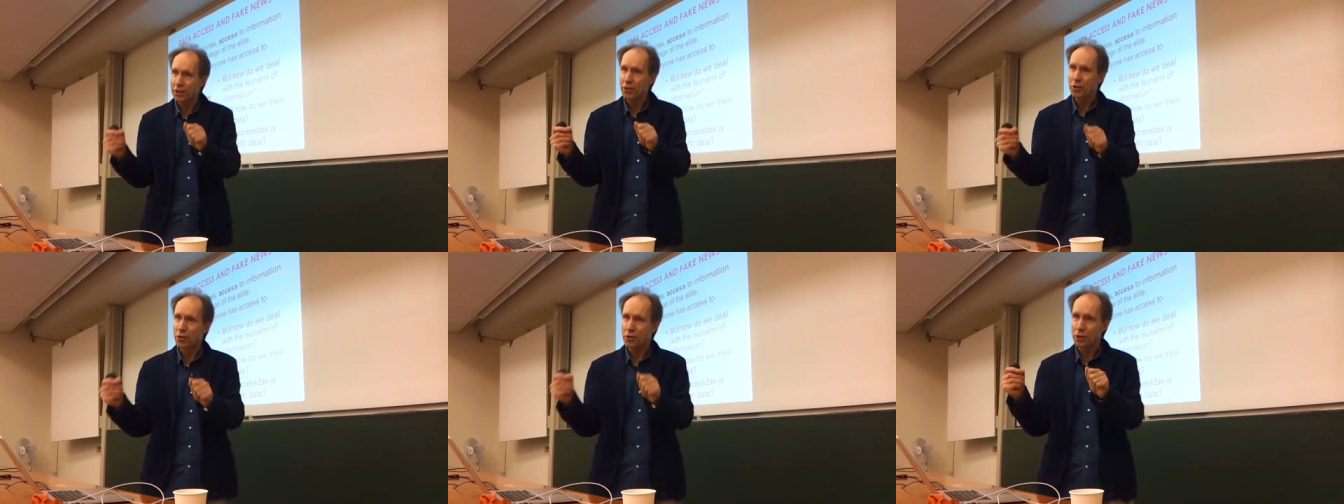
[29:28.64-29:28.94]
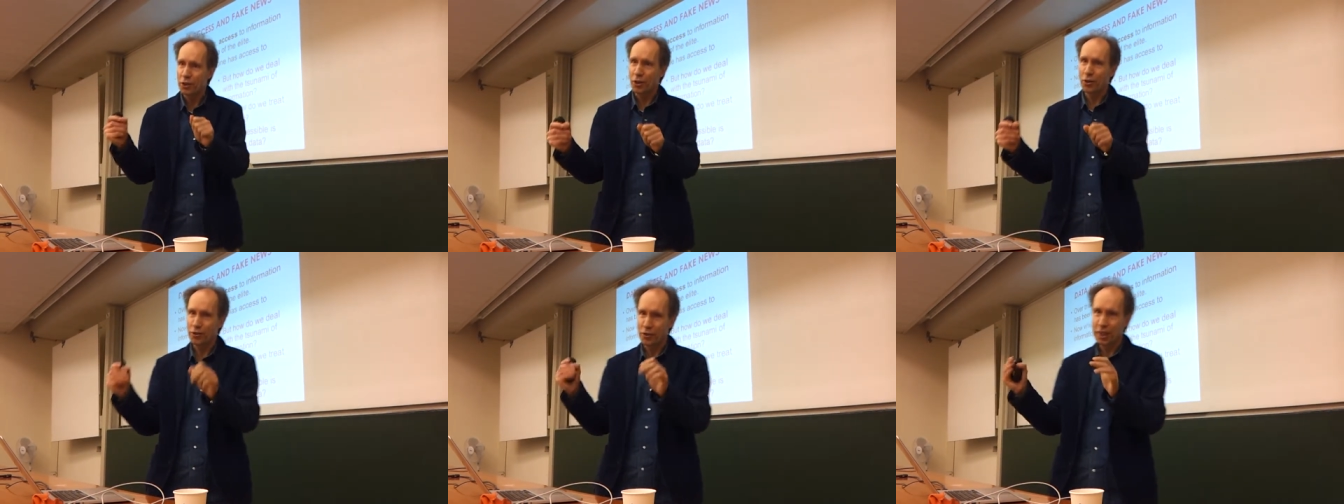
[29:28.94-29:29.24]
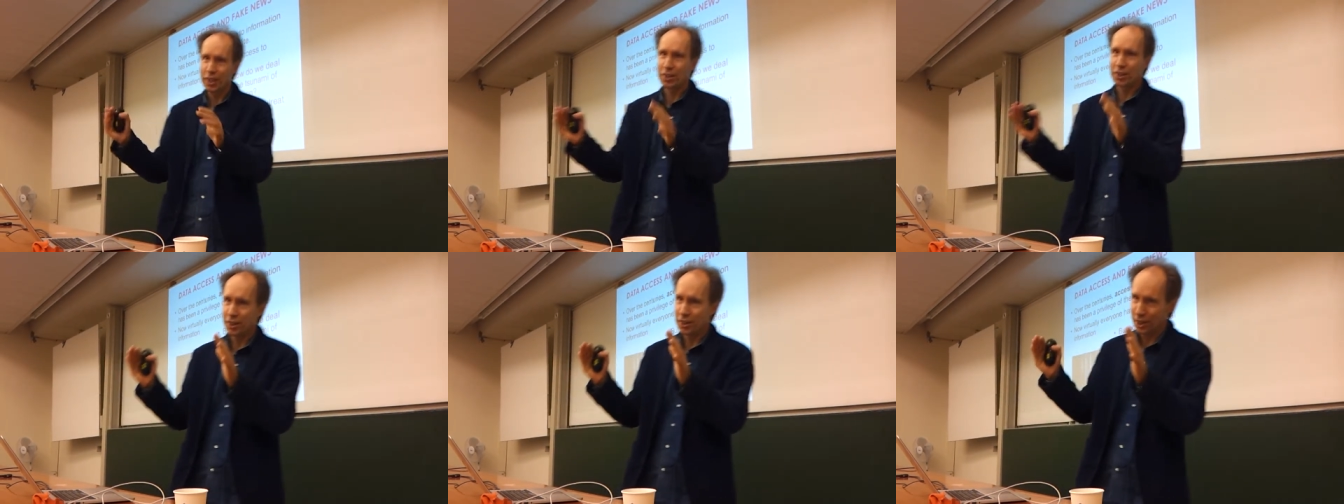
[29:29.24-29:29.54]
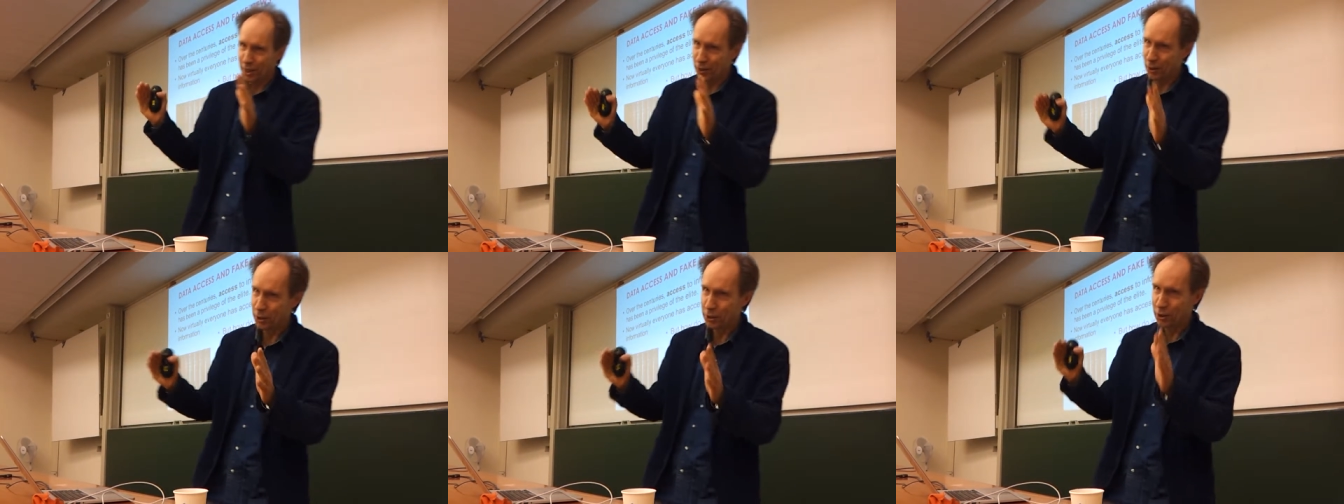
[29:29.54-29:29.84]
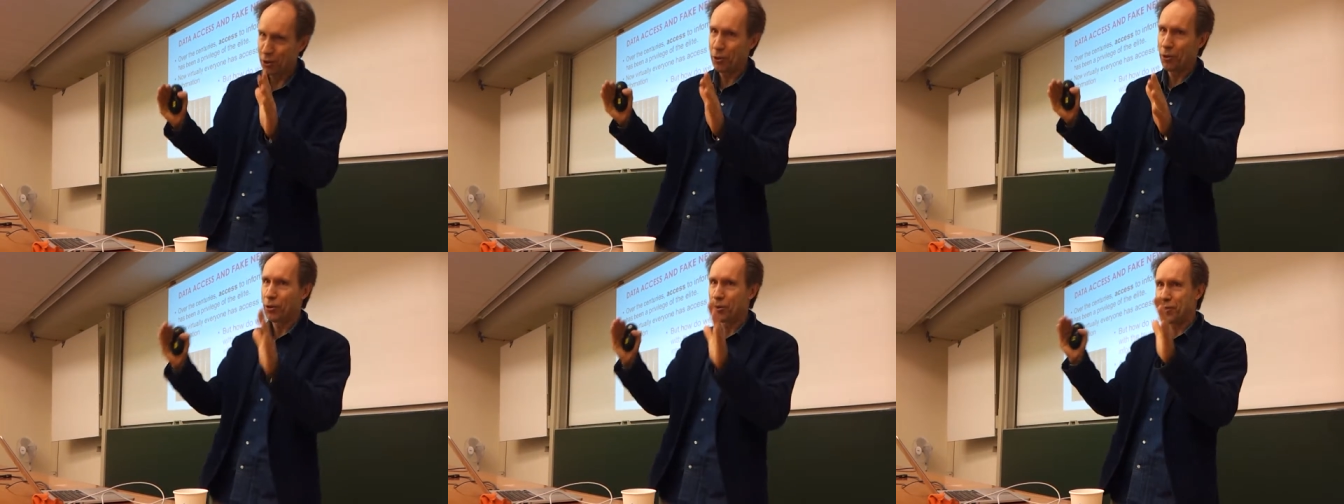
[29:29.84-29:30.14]
There's also things that are not
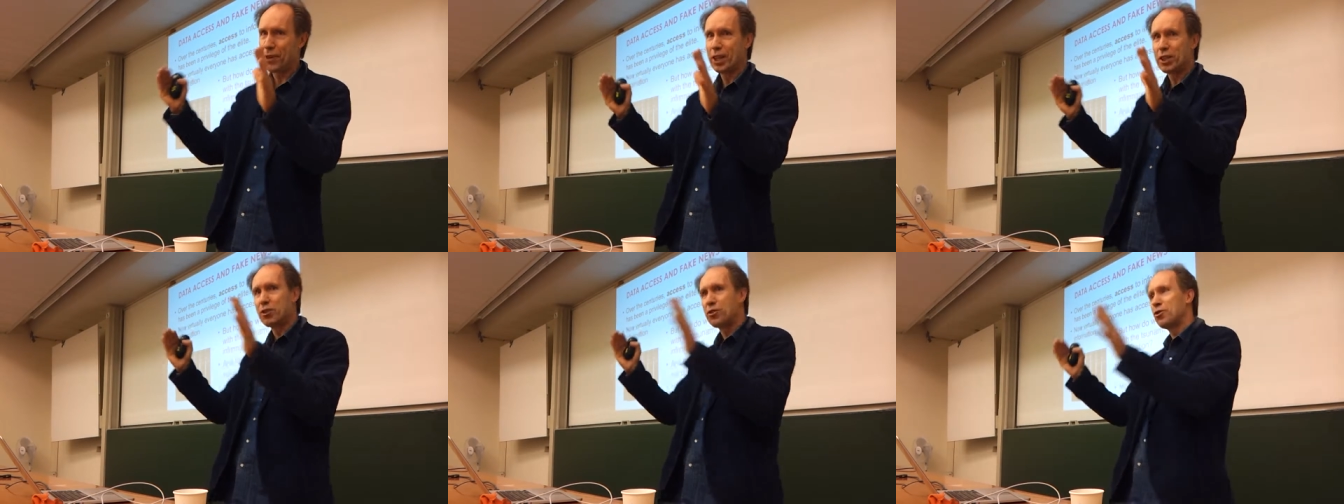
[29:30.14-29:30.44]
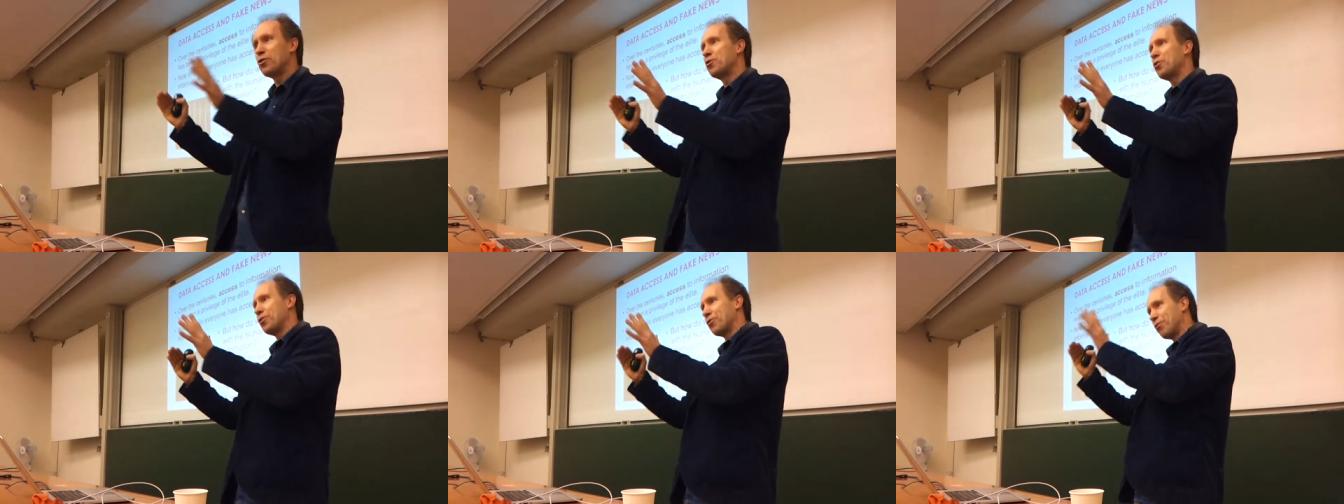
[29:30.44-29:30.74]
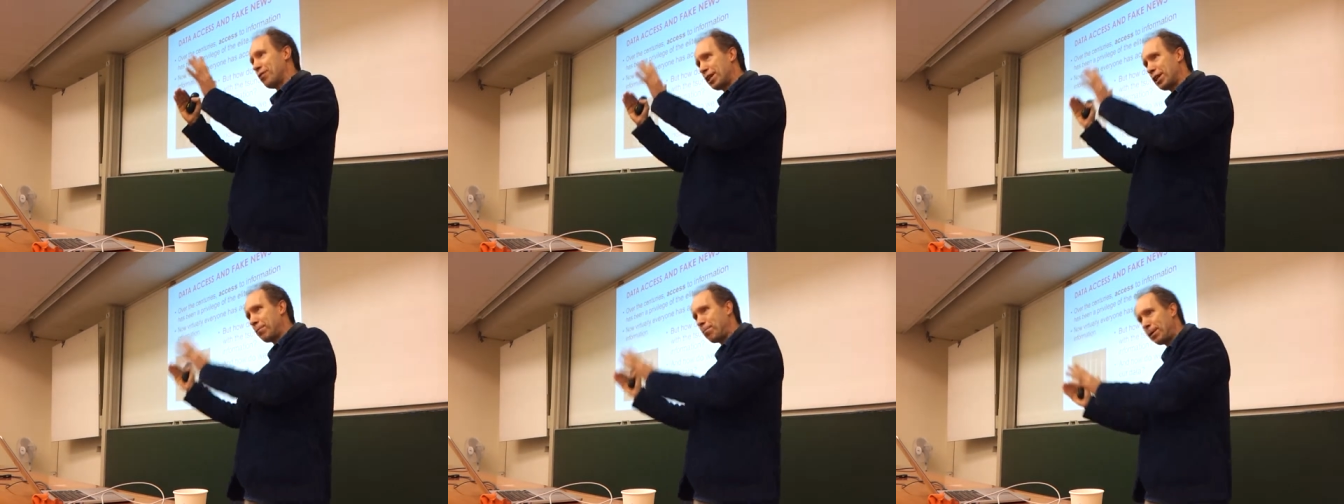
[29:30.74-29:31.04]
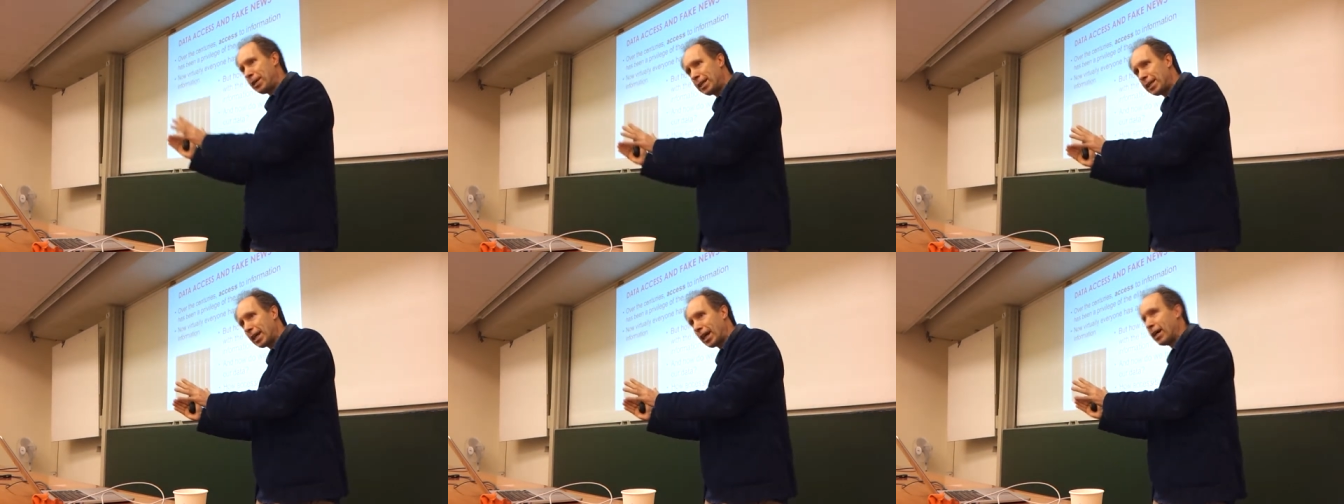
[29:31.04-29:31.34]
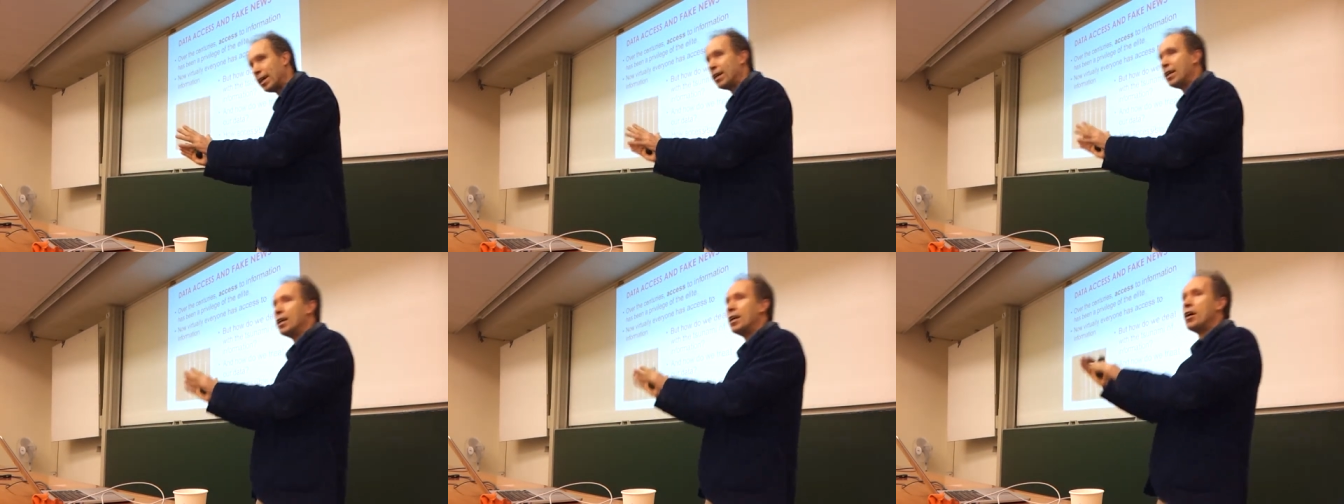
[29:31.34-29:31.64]
always true on Wikipedia.
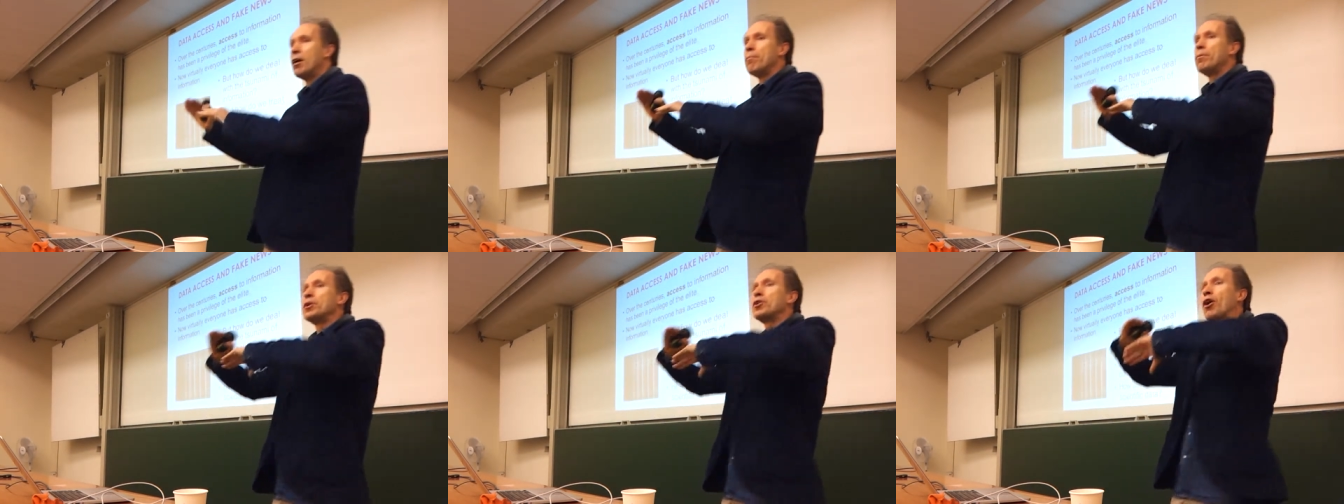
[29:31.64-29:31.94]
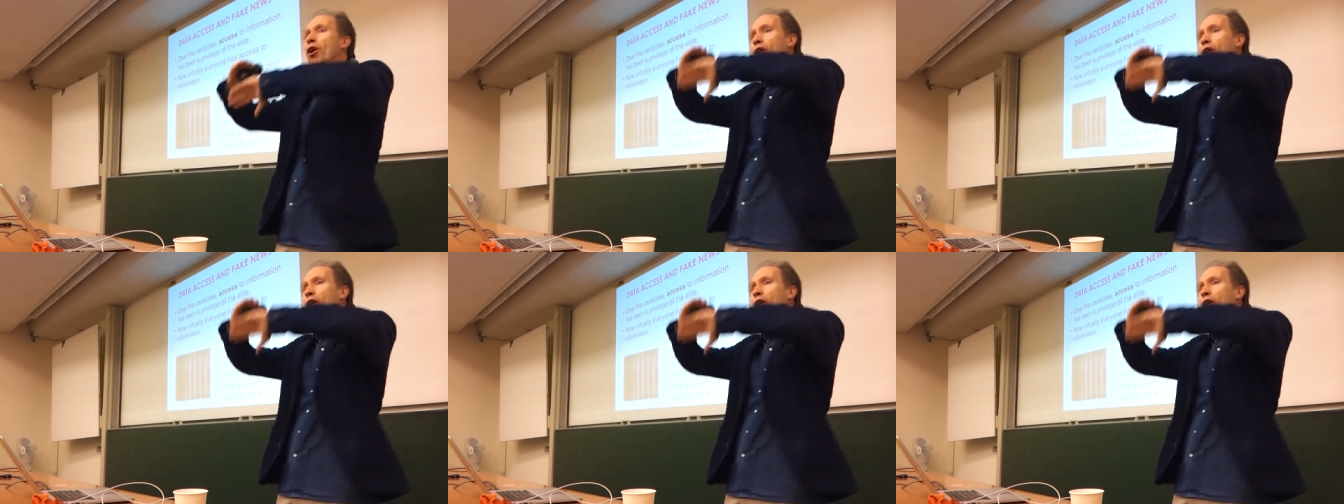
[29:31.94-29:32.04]
But